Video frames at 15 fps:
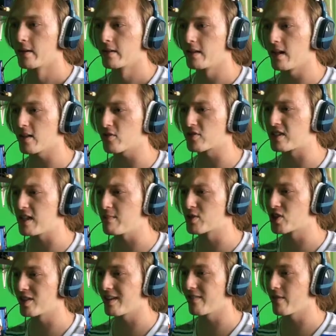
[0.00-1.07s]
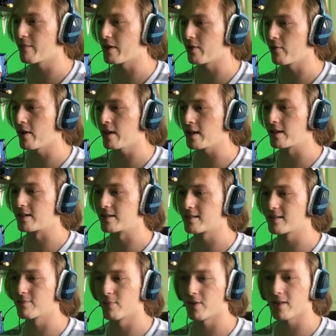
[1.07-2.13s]
The other team should even be winning
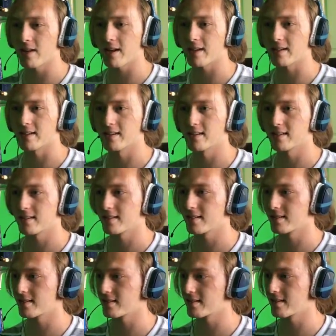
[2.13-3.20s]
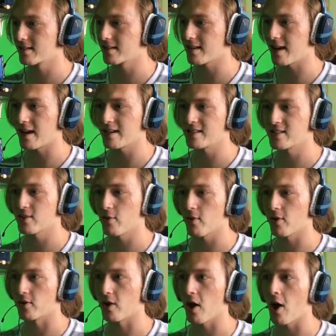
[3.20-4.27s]
It's more like... I
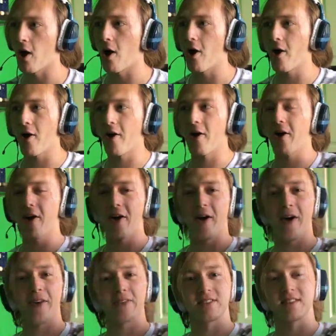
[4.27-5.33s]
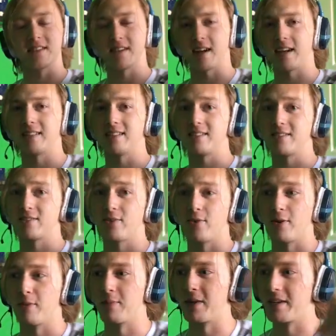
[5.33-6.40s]
scored. Oh! See, I did
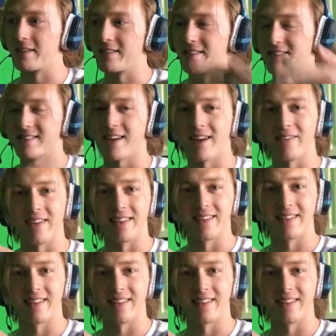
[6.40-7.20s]
score, but this time in,